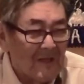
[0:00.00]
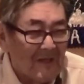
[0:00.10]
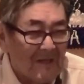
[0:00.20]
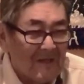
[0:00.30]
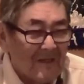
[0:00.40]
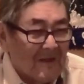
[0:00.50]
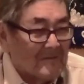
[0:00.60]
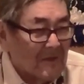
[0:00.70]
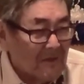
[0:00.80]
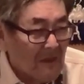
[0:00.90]
I'm just
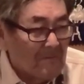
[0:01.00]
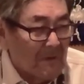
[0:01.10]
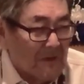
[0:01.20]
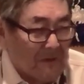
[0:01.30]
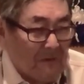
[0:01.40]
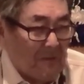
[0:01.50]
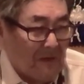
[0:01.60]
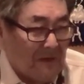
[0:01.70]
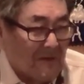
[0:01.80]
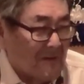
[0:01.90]
happy to be here
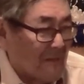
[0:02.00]
that